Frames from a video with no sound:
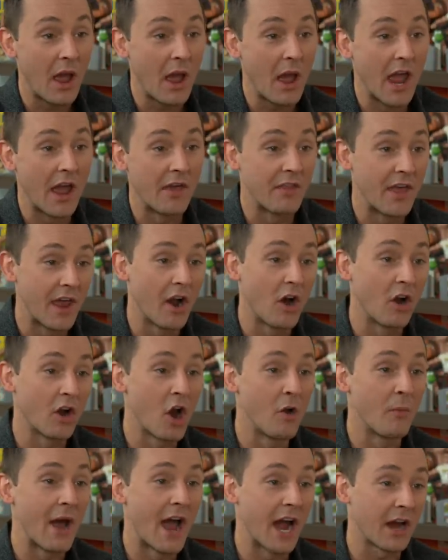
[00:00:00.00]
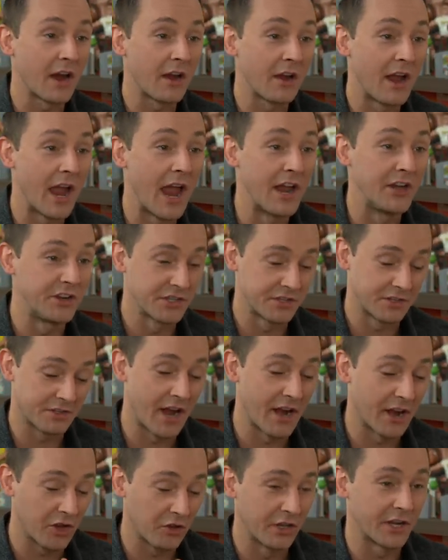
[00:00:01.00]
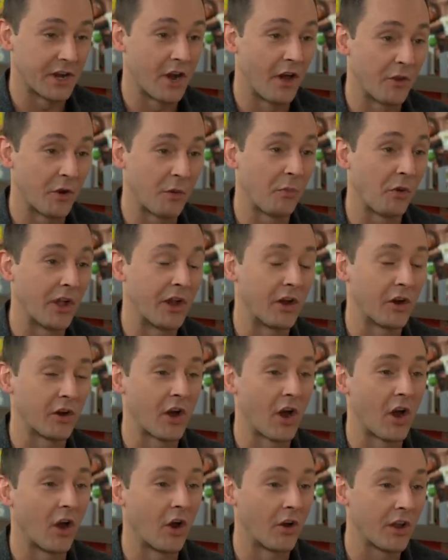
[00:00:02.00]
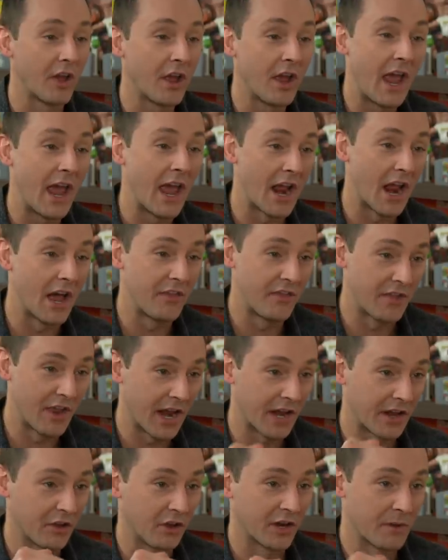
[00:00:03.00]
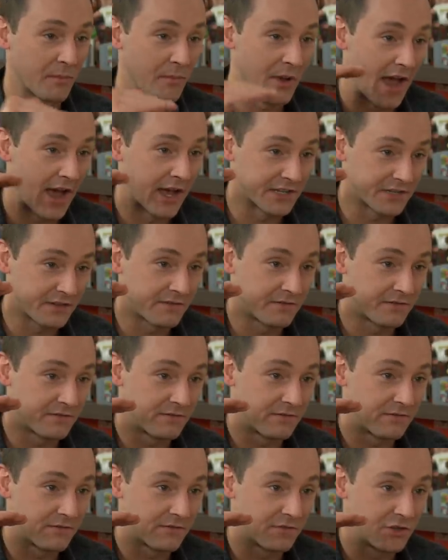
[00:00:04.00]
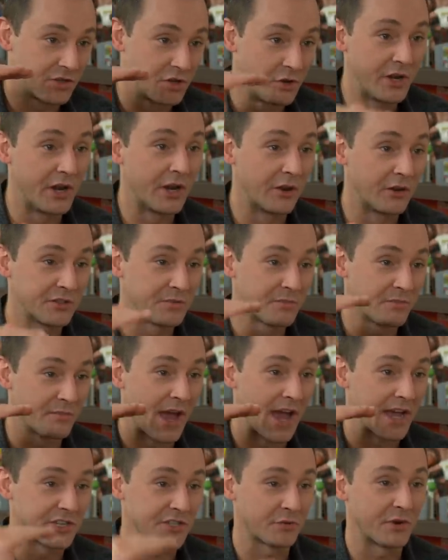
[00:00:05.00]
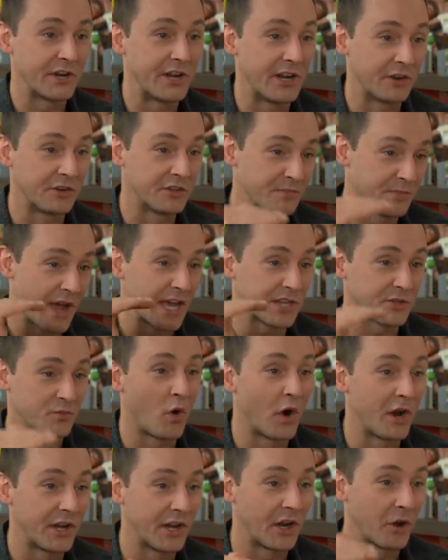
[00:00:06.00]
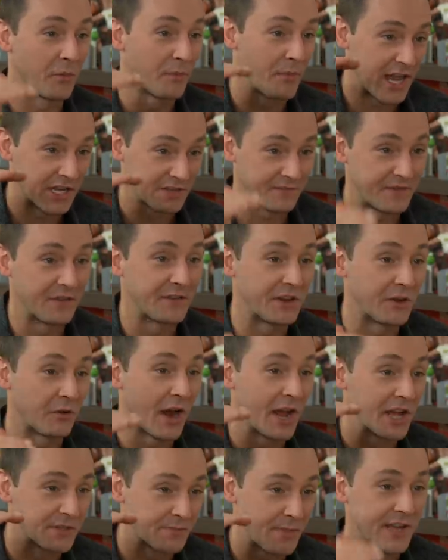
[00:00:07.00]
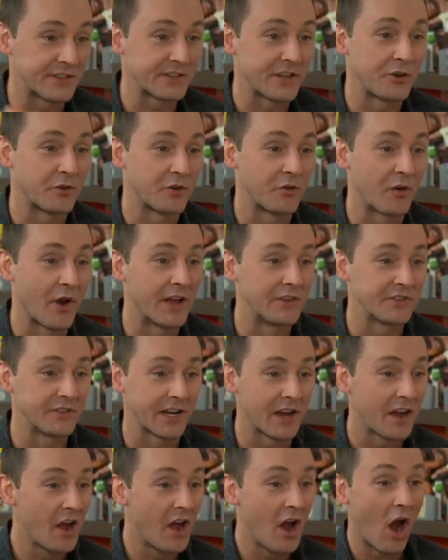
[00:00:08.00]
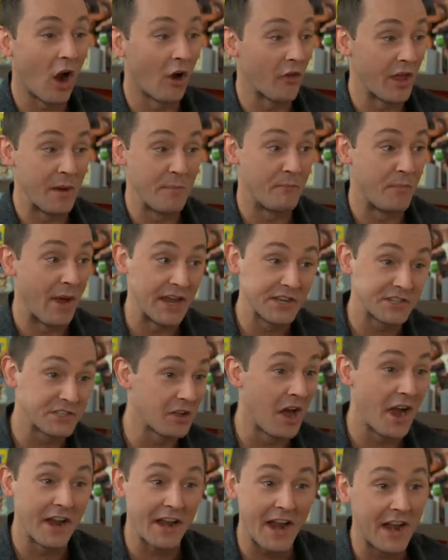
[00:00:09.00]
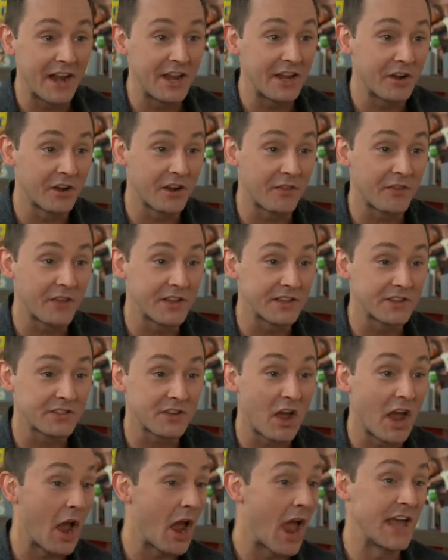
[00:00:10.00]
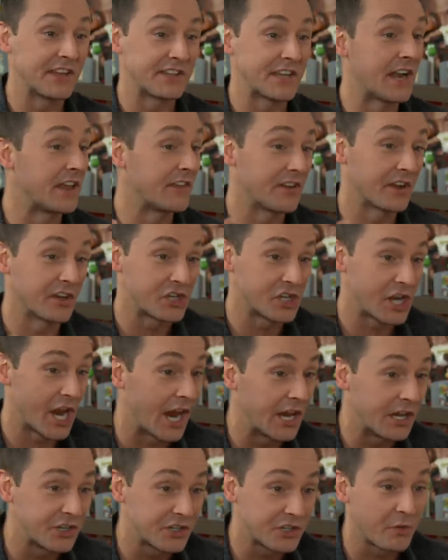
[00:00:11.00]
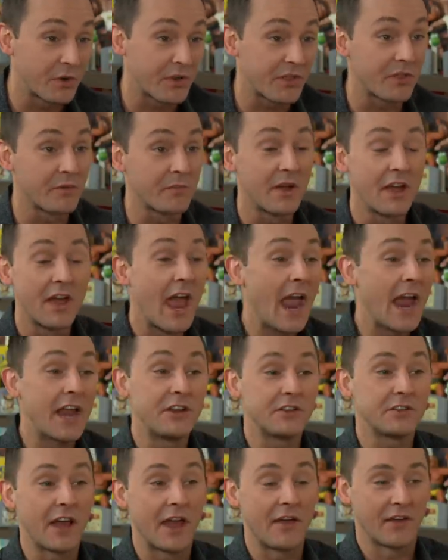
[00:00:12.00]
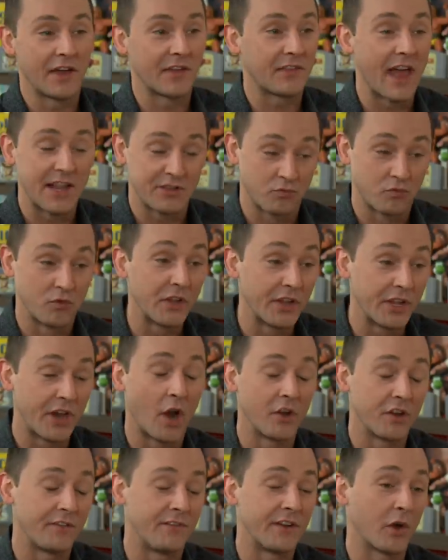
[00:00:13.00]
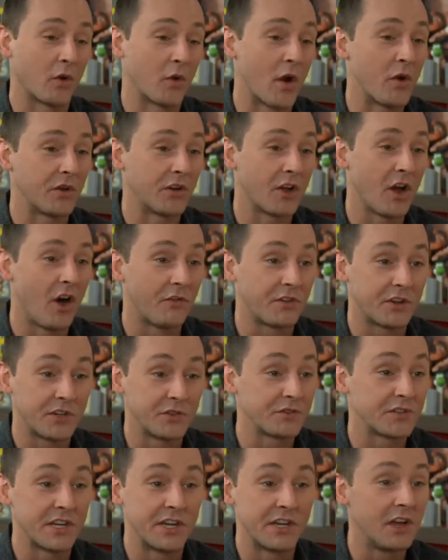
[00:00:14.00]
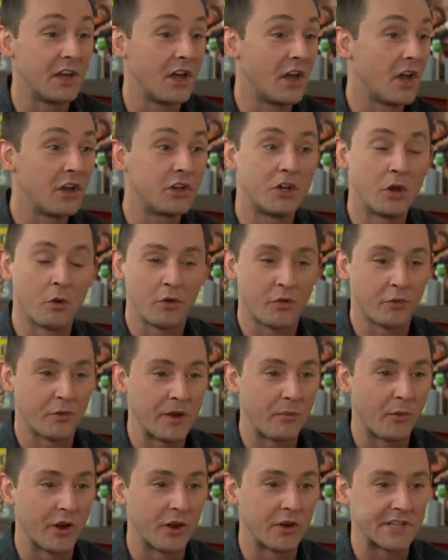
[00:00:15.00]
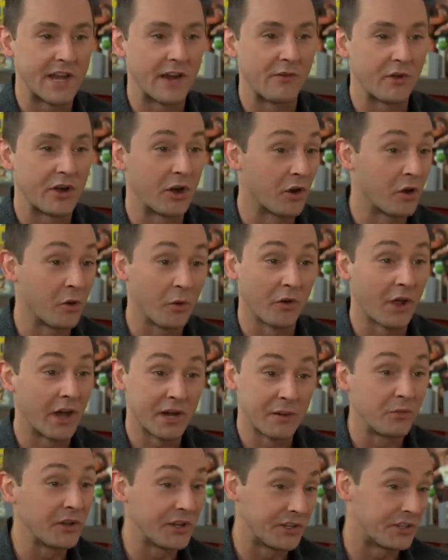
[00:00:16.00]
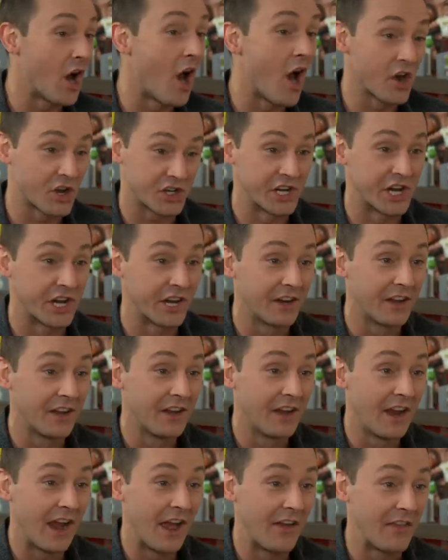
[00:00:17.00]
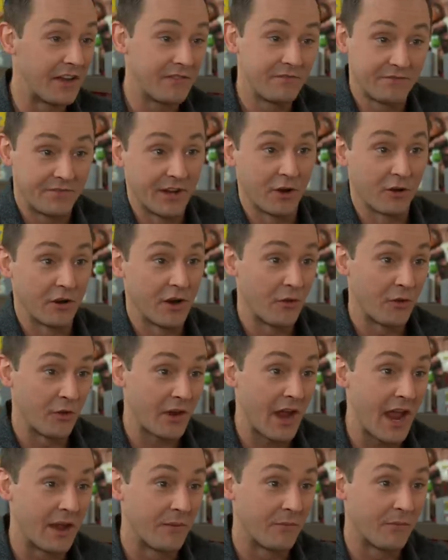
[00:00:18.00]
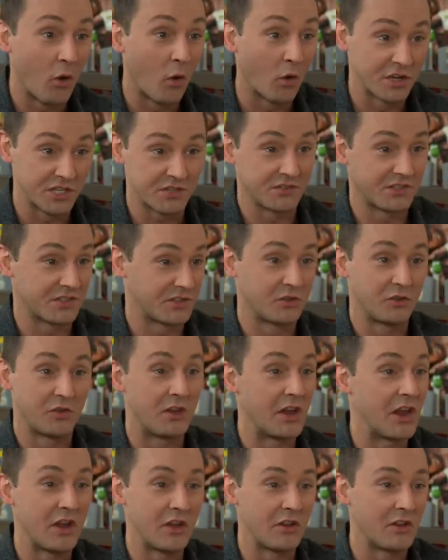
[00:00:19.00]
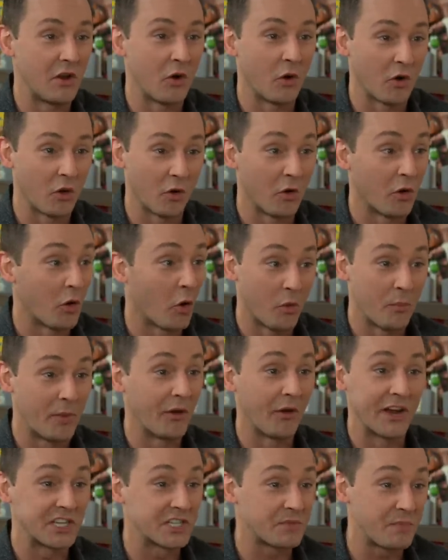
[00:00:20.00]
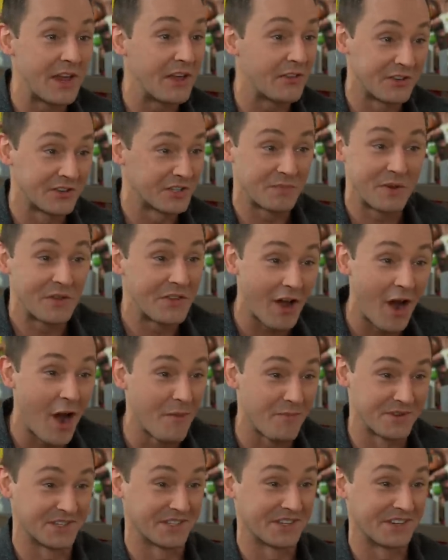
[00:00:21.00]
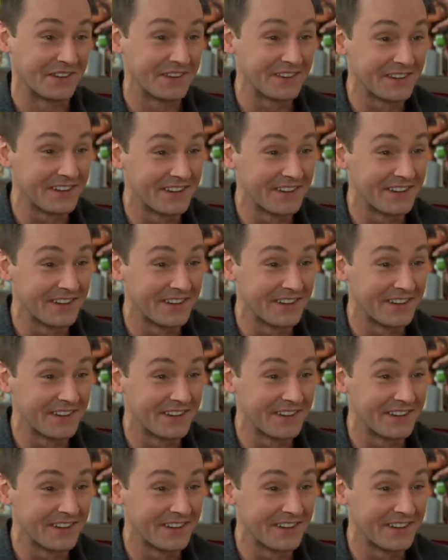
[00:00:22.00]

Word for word: And then I'll go back and just kind of click on their player card, and then I can look at past 2 years, past 3 years, past 1 year, past 50 rounds, past 100 rounds. Like, are they baseline any good at this? Right. Has anything changed with them? And like, that's really hard to figure out in golf, because you'll see 2 or 3 players every year who are like complete dog shit. Yep. And they figured out their game. Or exactly. Or be like Spieth and just be the opposite.